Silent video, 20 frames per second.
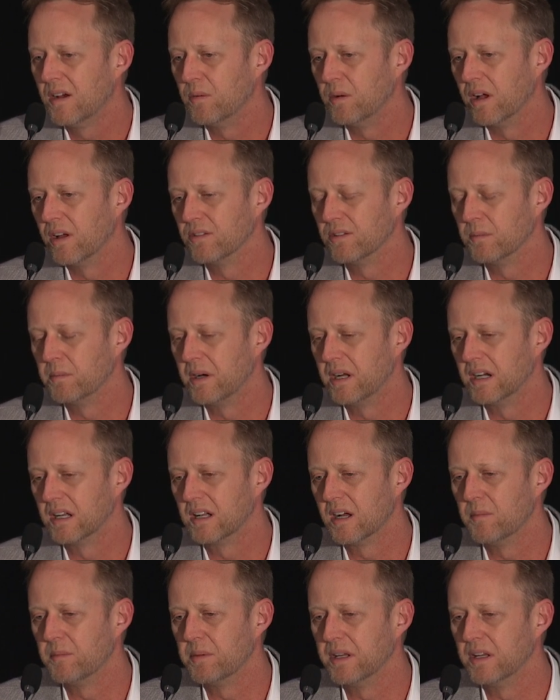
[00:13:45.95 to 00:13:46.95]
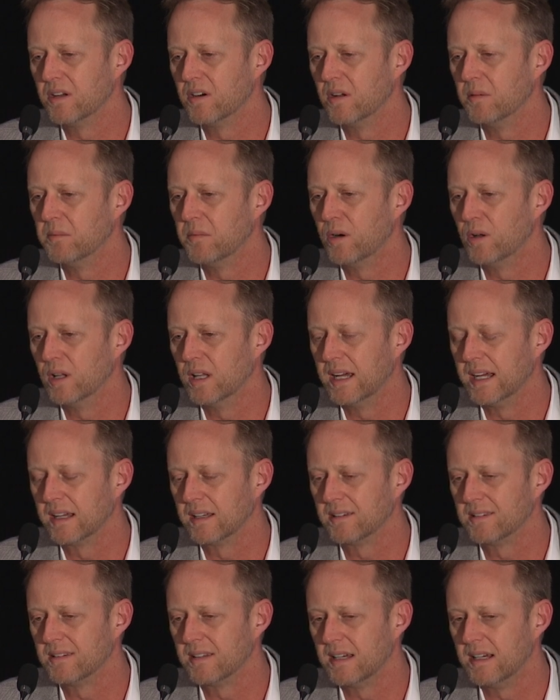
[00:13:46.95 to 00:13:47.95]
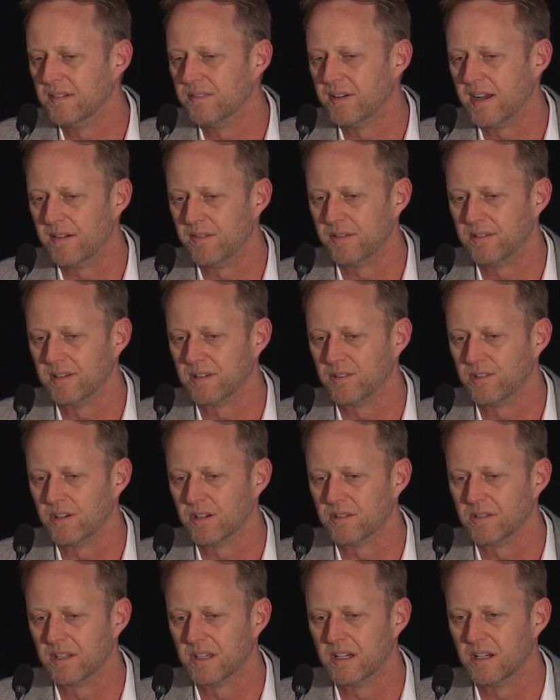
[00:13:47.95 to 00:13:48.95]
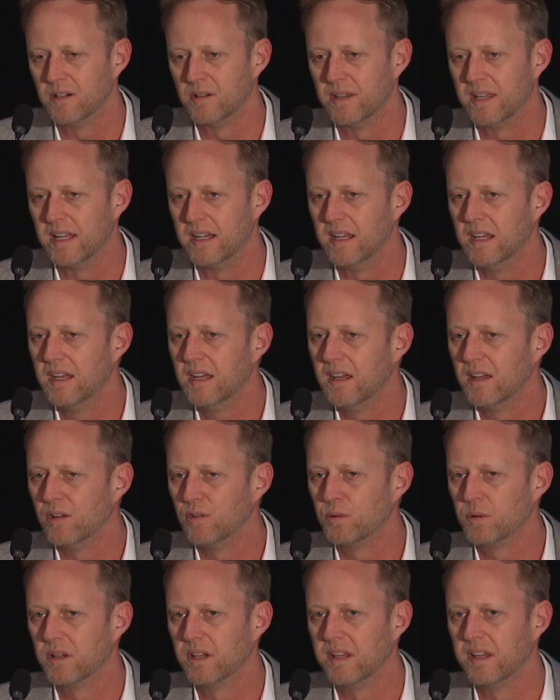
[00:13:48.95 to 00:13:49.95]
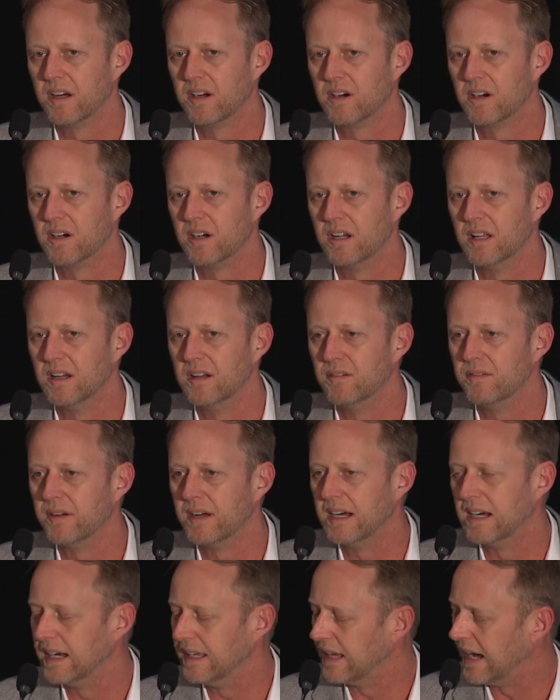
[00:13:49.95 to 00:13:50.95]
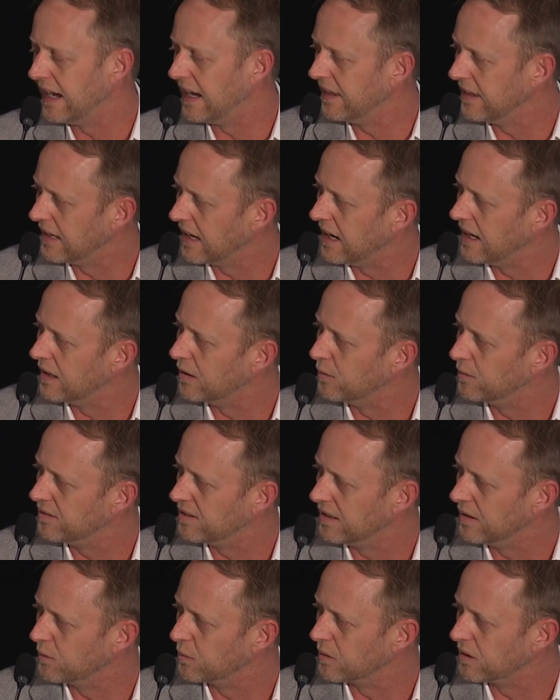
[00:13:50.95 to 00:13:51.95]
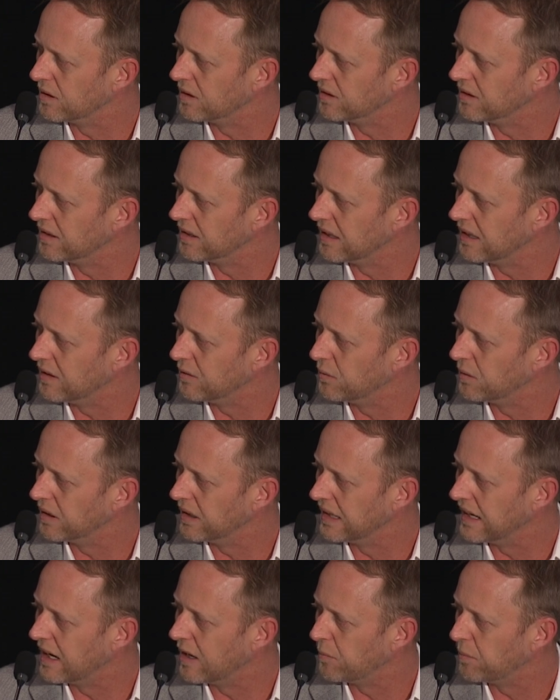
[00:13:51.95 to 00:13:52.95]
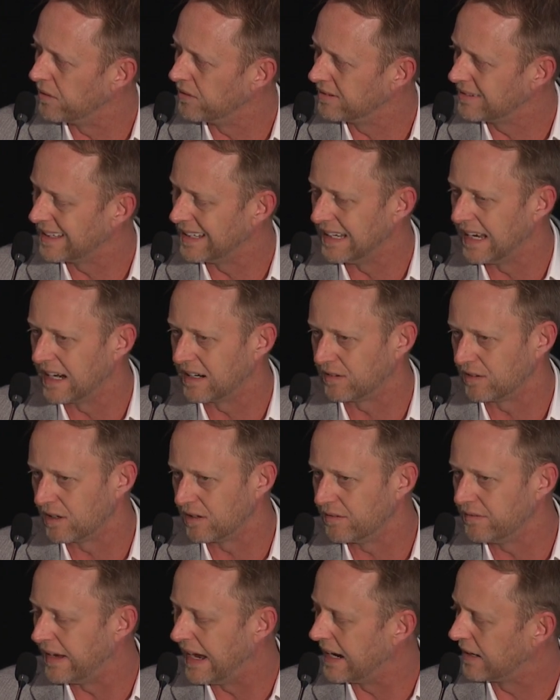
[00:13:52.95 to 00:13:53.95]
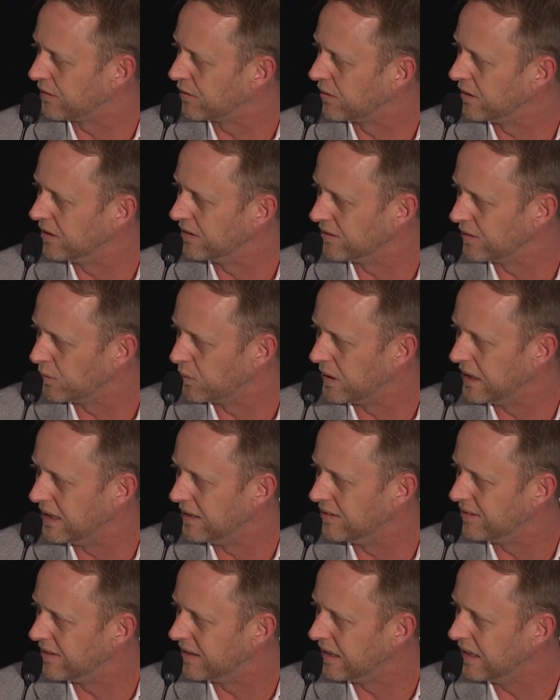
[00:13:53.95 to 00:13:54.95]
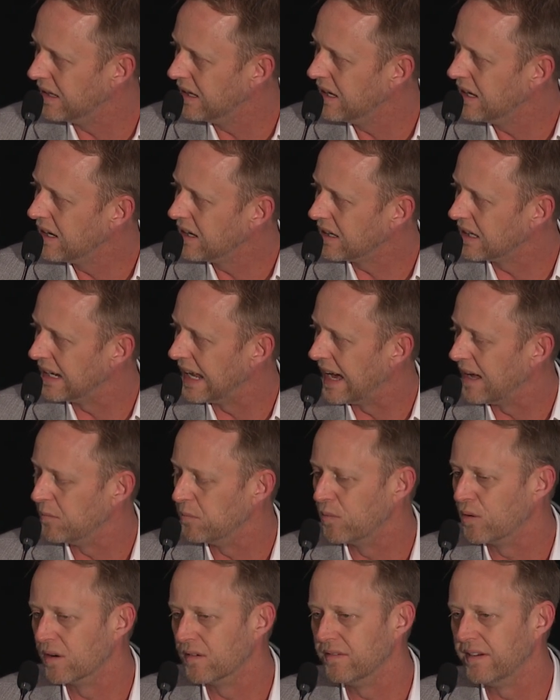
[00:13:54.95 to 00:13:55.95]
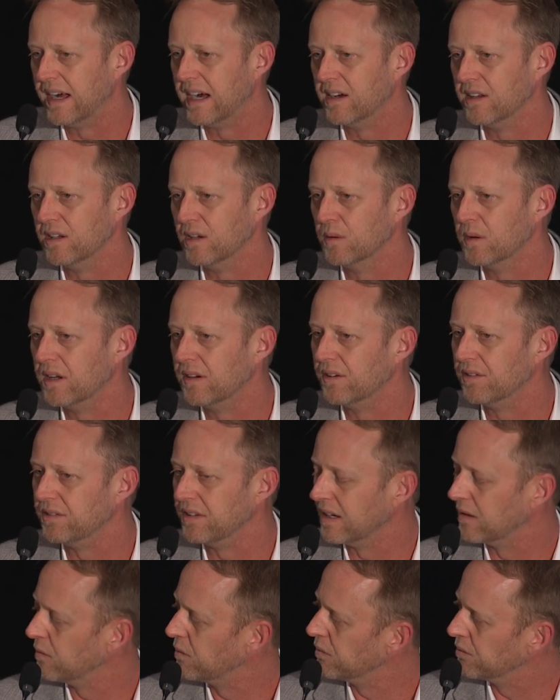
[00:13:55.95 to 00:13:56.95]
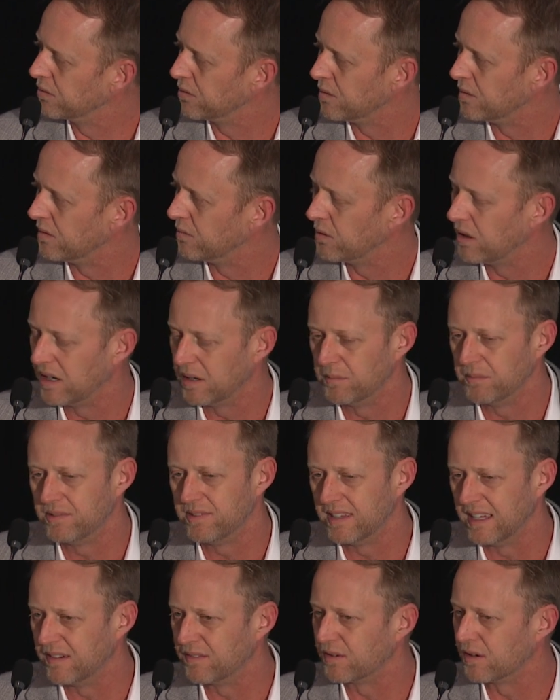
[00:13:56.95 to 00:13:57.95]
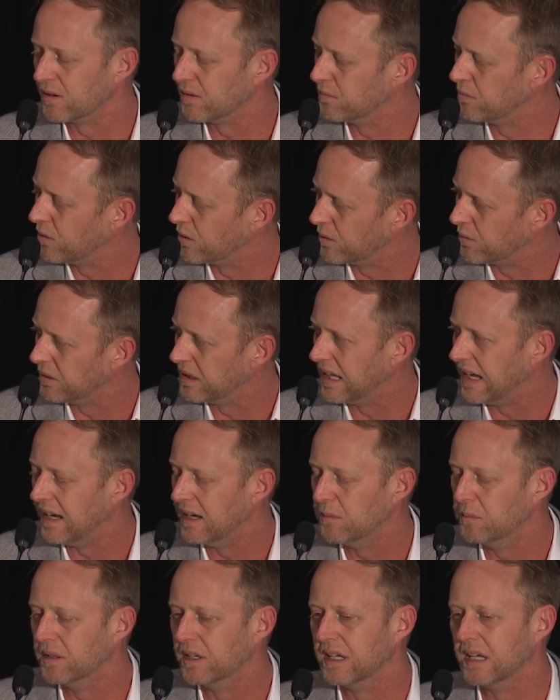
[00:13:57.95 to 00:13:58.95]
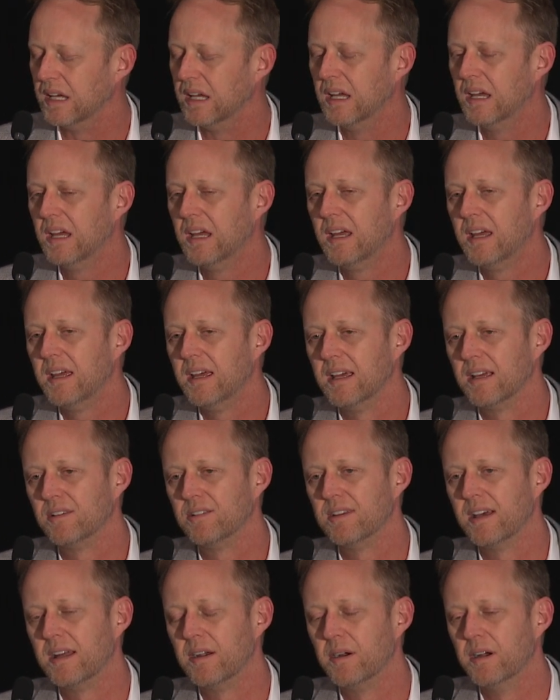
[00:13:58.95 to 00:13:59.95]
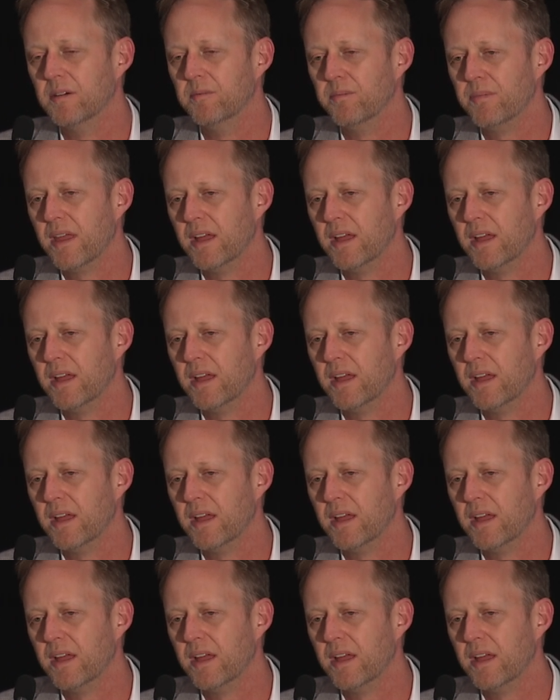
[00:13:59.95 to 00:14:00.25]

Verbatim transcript: We also bought a company called Molex uh, five or six years ago that is really the heart of uh, uh the IoT world and really help us connect our factories in ways that could add more value, understand what was going, run them safer, more reliably, et cetera.